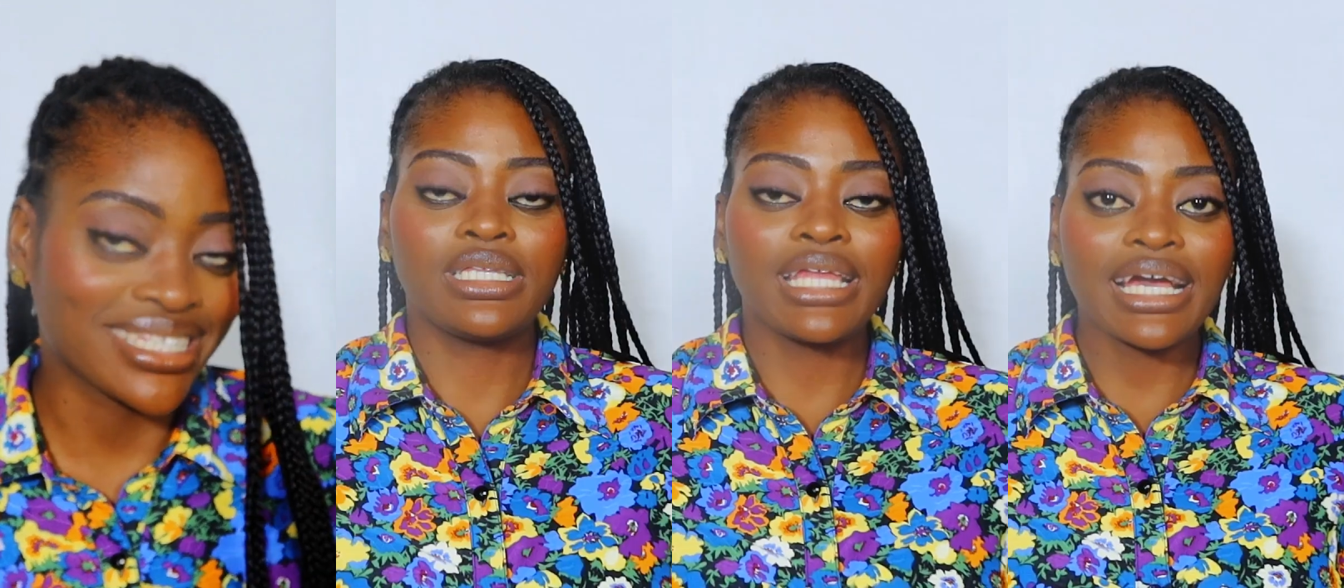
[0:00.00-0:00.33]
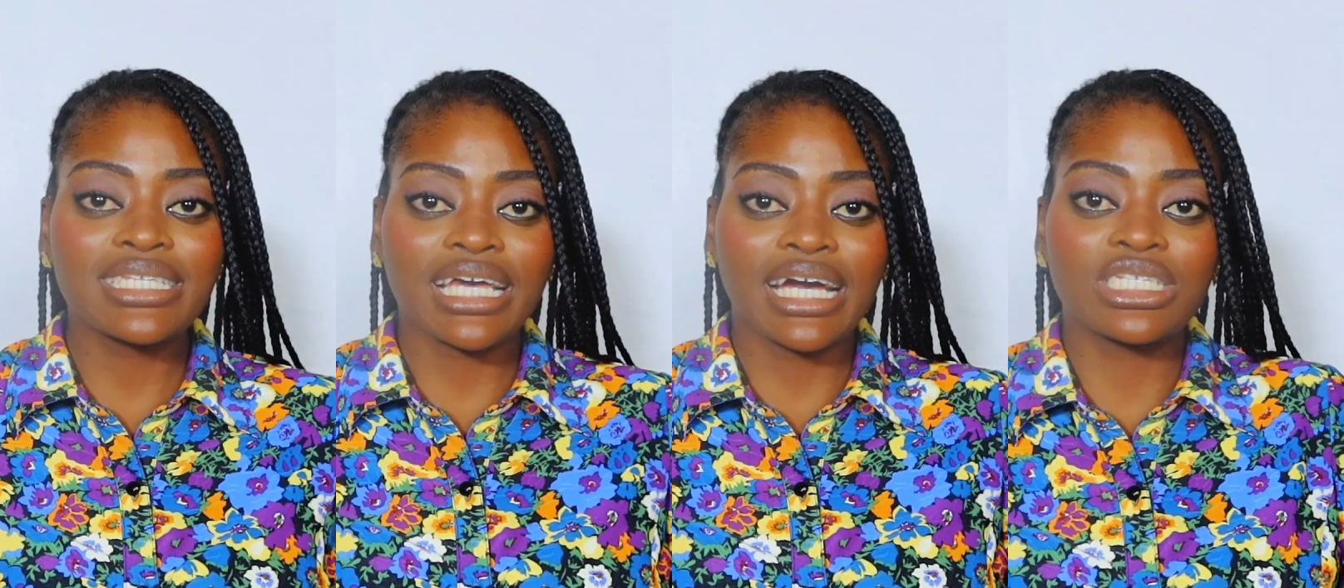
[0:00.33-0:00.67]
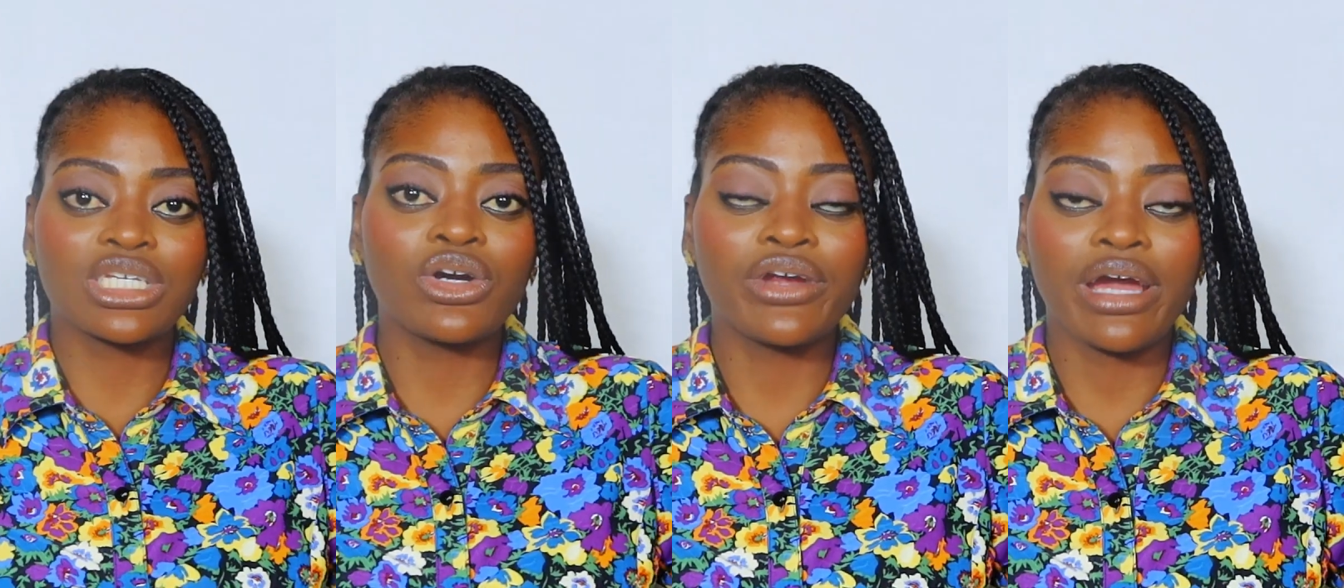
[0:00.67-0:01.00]
The next
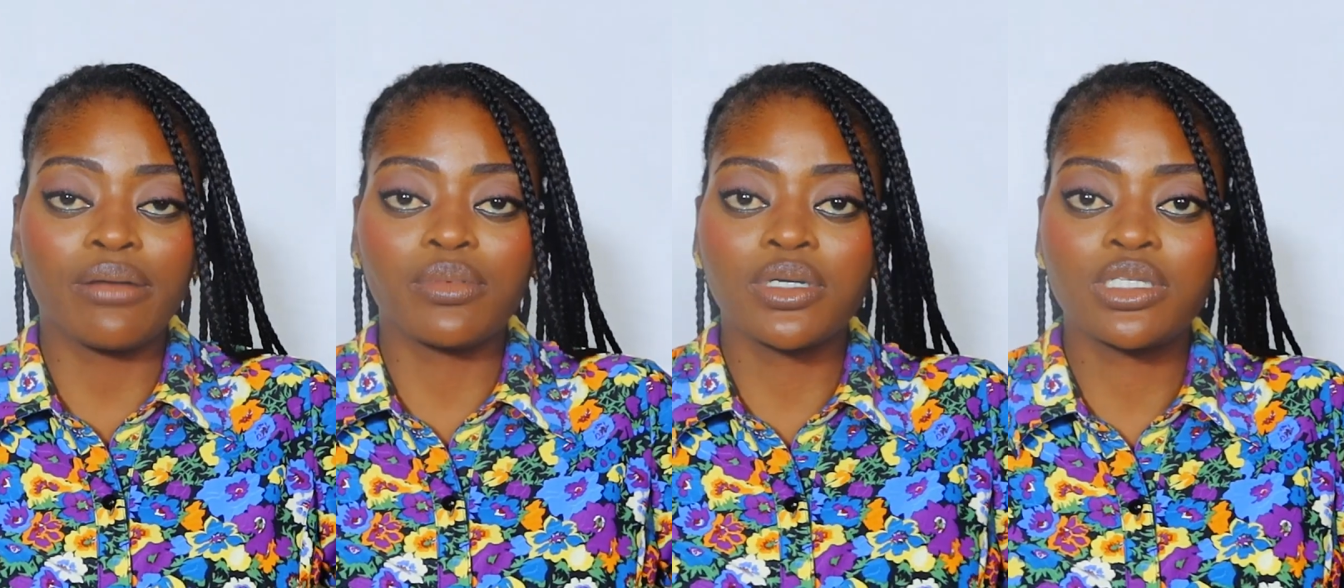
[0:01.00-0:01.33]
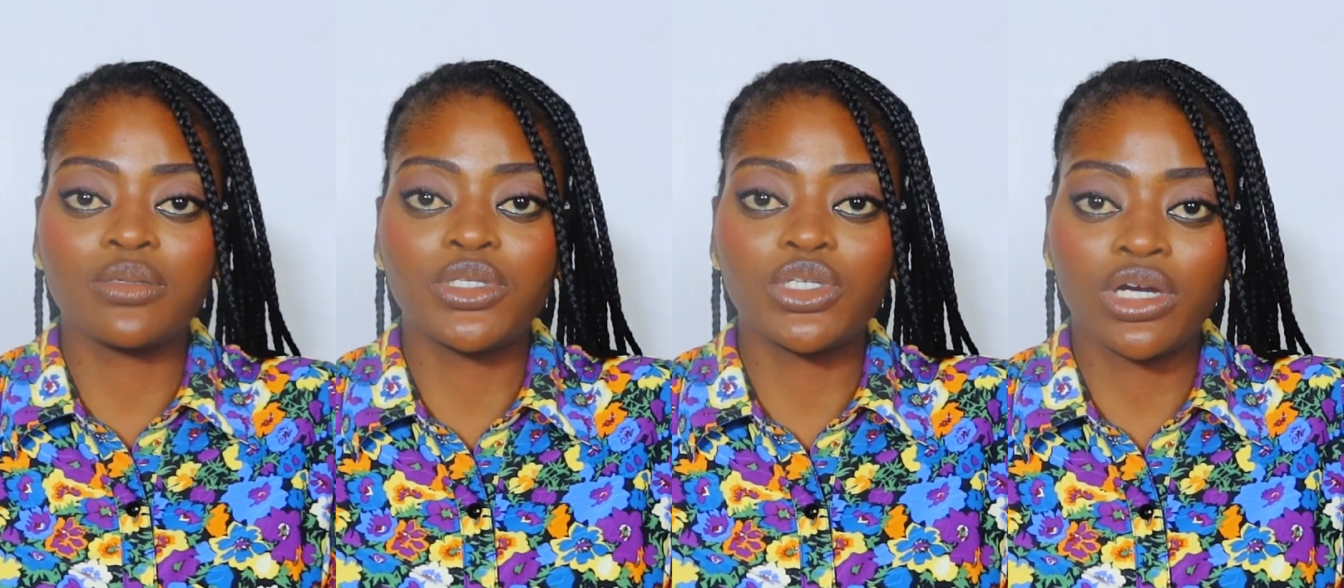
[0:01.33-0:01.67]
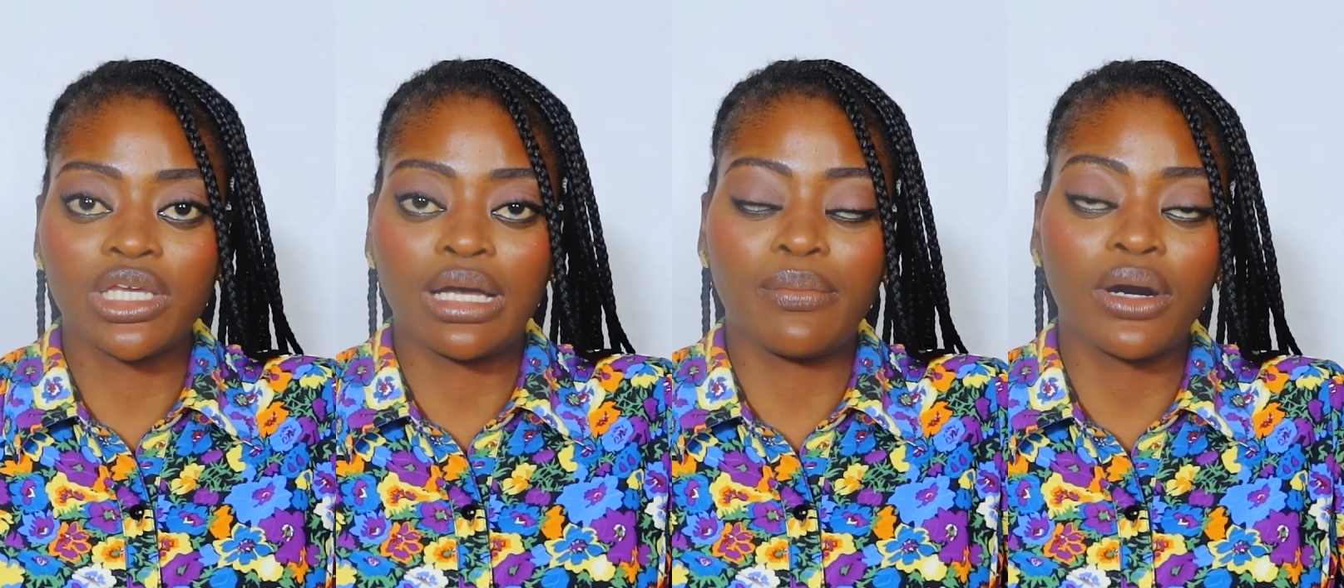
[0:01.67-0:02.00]
category I'm going to be
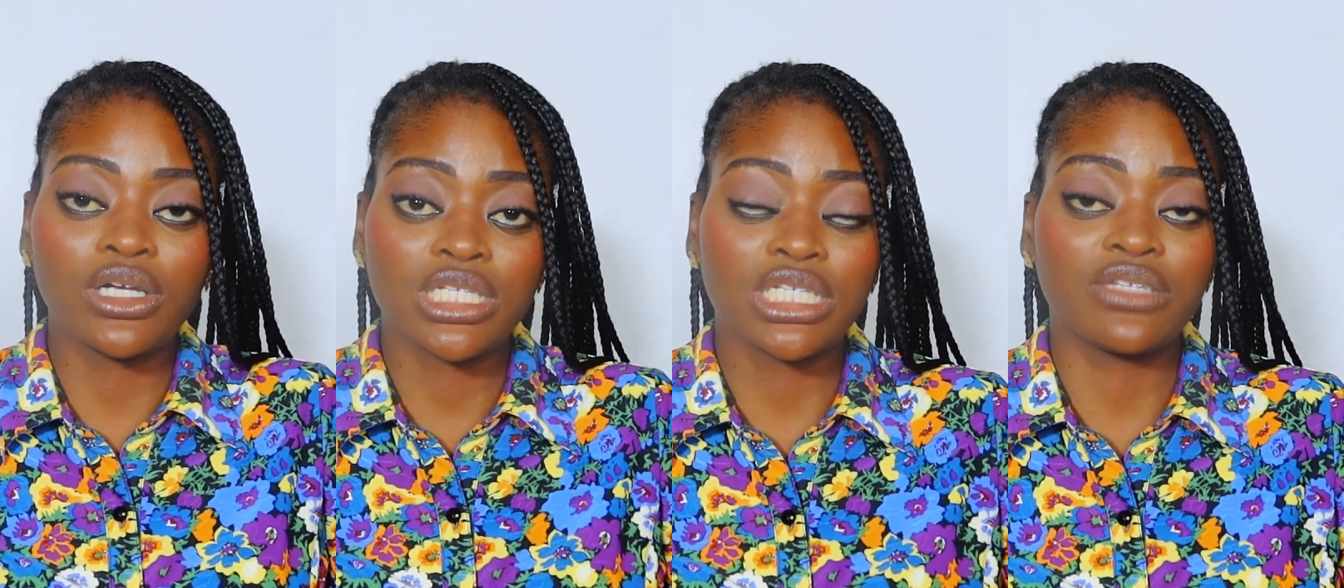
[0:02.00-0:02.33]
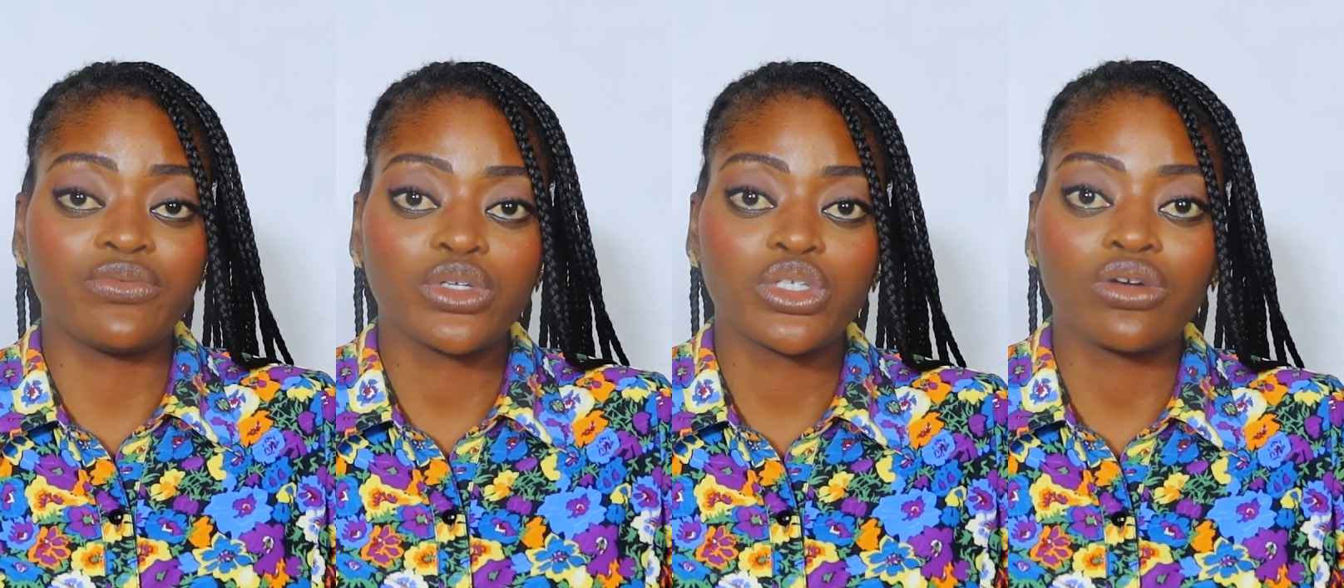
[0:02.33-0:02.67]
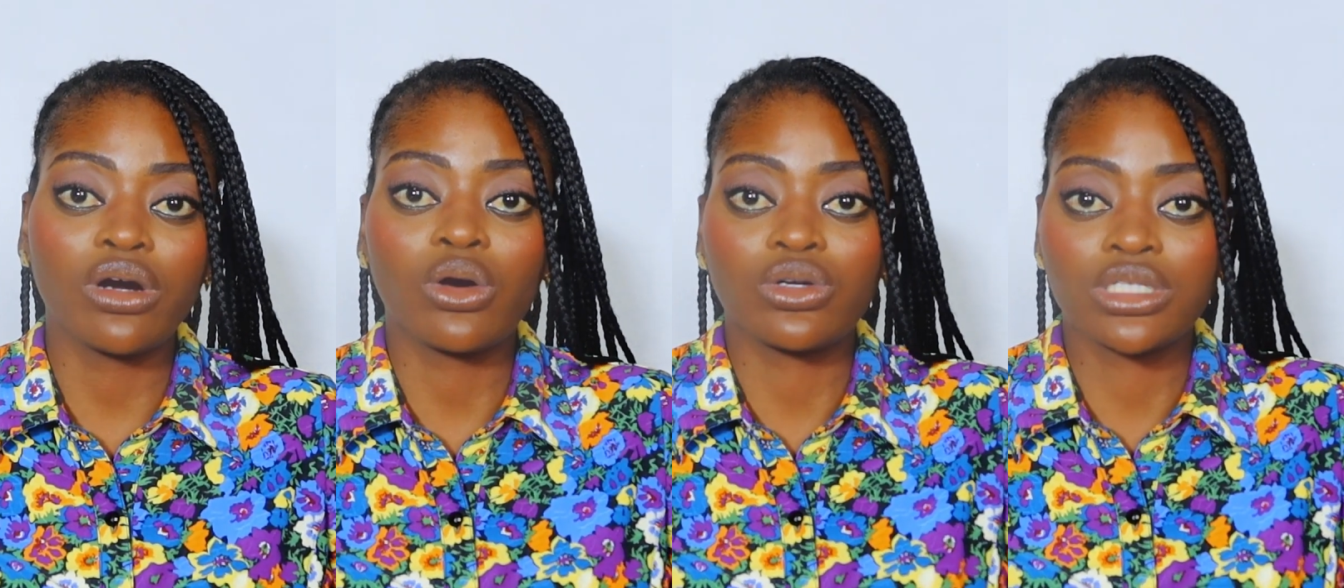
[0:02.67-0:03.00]
talking about is the
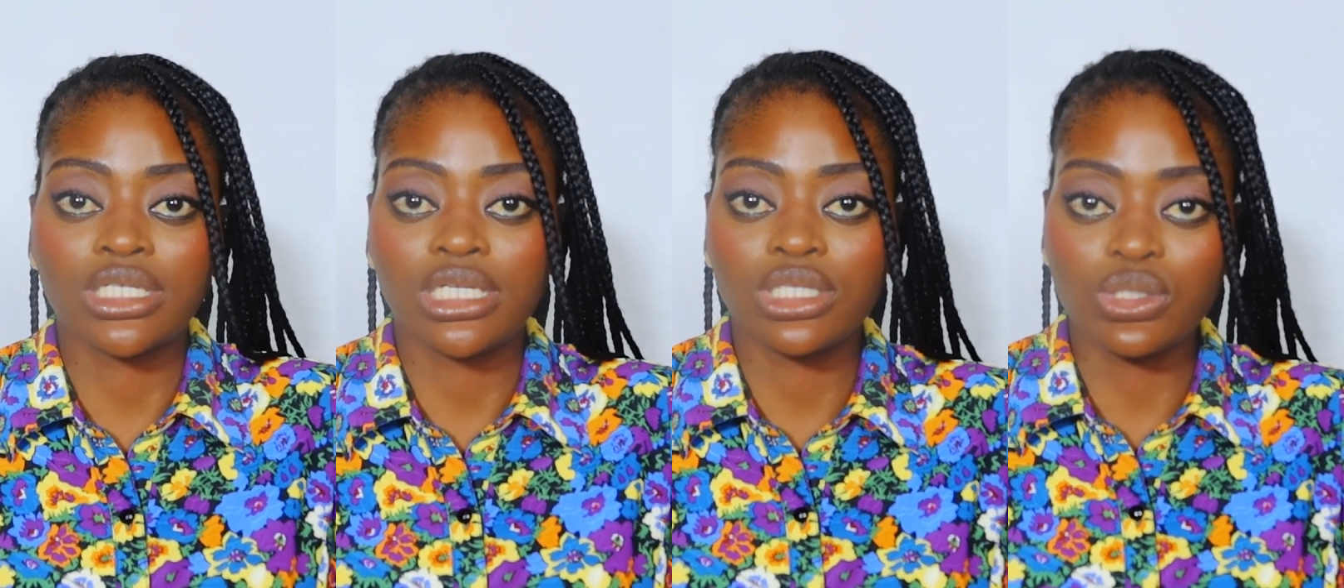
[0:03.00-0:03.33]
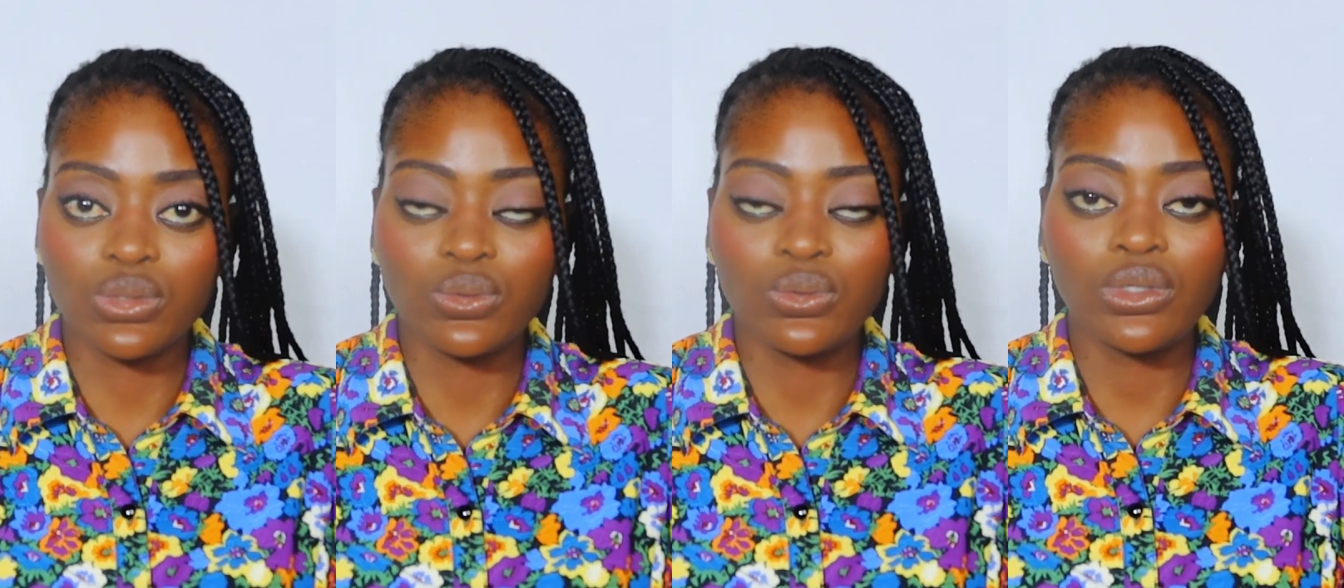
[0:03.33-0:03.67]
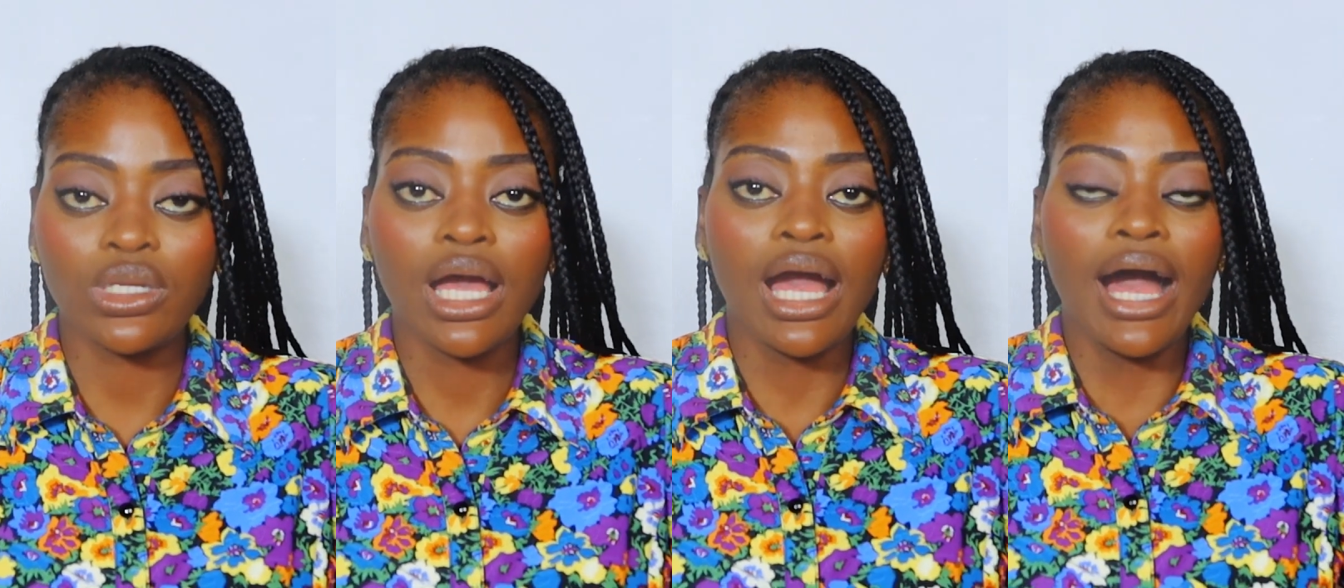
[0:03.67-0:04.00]
visual content tool,